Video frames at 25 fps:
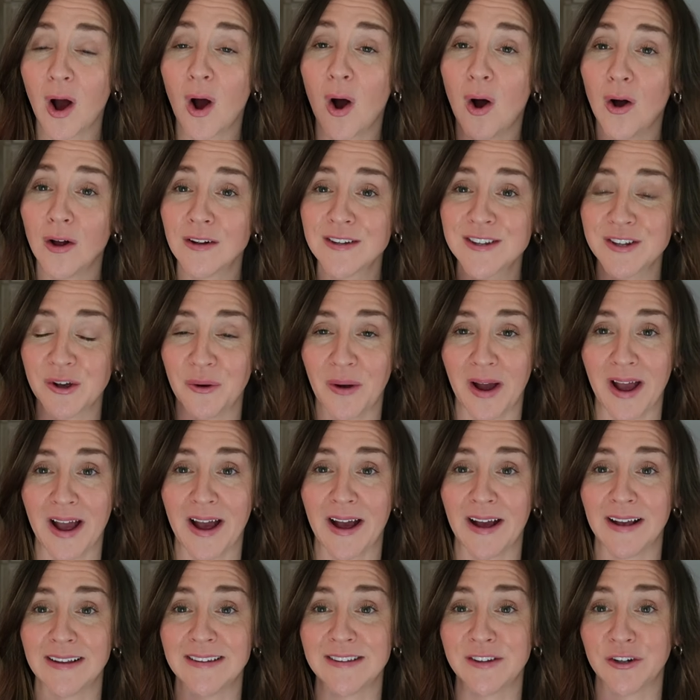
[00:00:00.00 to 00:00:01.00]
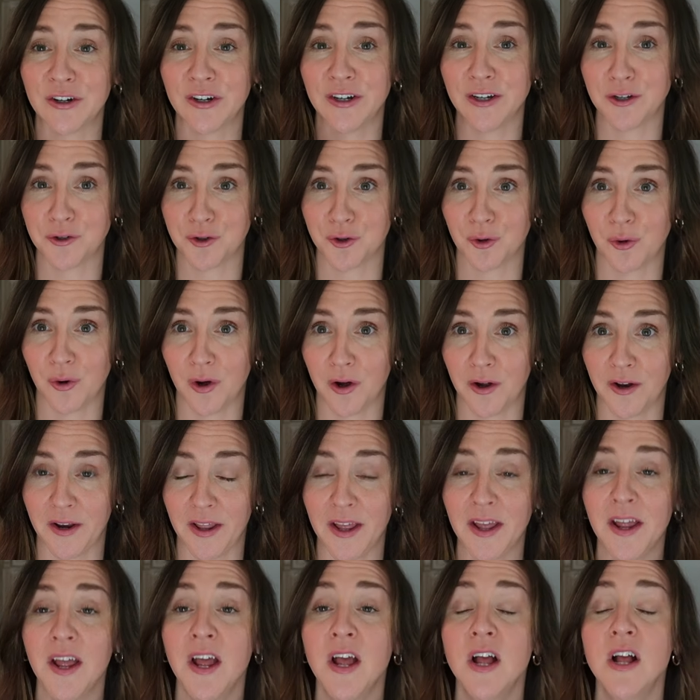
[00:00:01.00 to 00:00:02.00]
also has their initial on
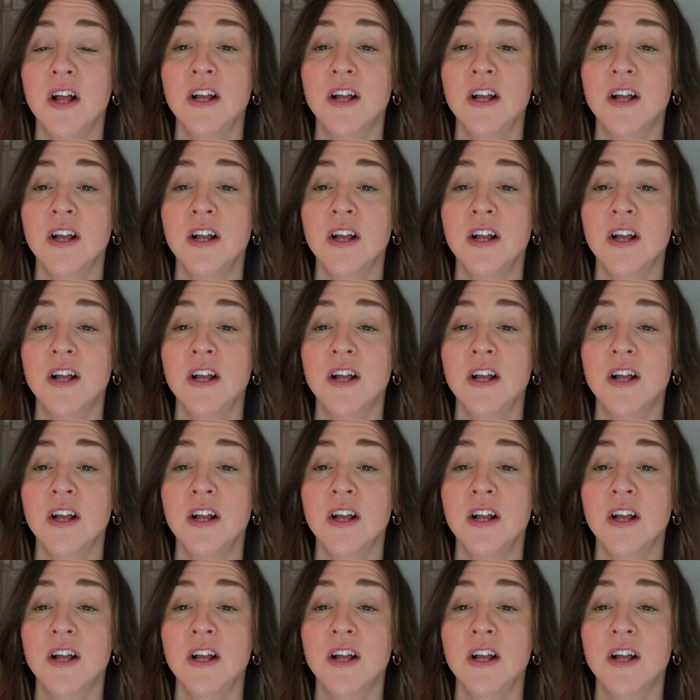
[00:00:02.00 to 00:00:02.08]
it.